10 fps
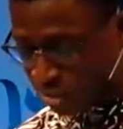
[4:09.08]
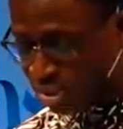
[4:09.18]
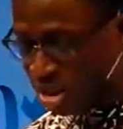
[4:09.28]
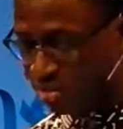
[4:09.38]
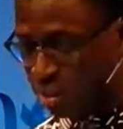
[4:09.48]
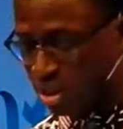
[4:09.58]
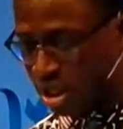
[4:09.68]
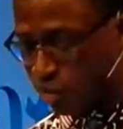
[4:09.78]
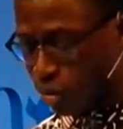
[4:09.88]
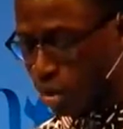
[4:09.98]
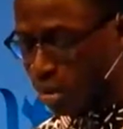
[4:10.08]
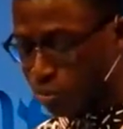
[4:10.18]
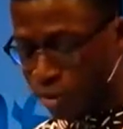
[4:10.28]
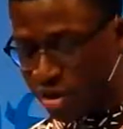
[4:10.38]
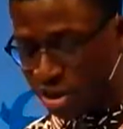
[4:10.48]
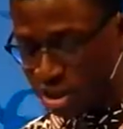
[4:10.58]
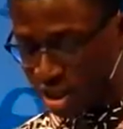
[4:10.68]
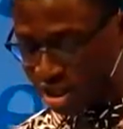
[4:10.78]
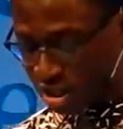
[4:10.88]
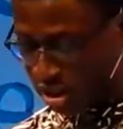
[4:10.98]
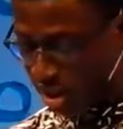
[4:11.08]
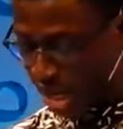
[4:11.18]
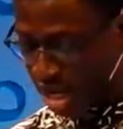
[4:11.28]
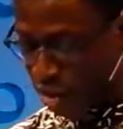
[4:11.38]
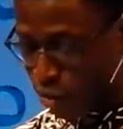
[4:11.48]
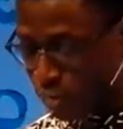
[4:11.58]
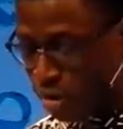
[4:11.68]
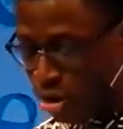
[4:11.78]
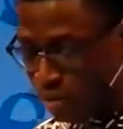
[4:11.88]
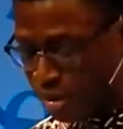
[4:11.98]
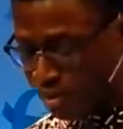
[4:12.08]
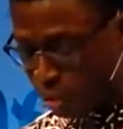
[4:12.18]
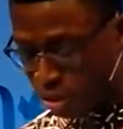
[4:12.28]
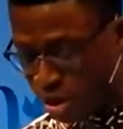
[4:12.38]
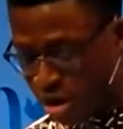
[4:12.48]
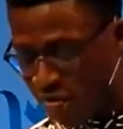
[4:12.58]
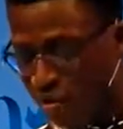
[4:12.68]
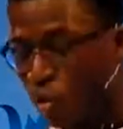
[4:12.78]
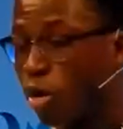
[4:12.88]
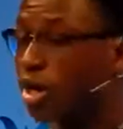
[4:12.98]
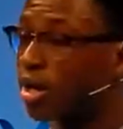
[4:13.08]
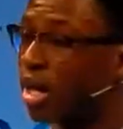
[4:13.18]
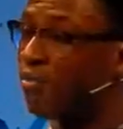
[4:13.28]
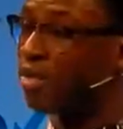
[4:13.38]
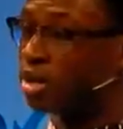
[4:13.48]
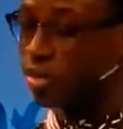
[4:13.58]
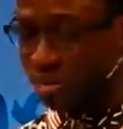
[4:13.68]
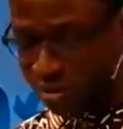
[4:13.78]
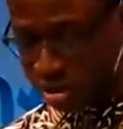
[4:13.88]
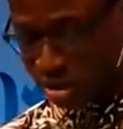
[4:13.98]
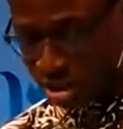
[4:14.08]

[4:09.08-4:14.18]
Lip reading: Through this project, we will improve education and equip young people for working life in the 21st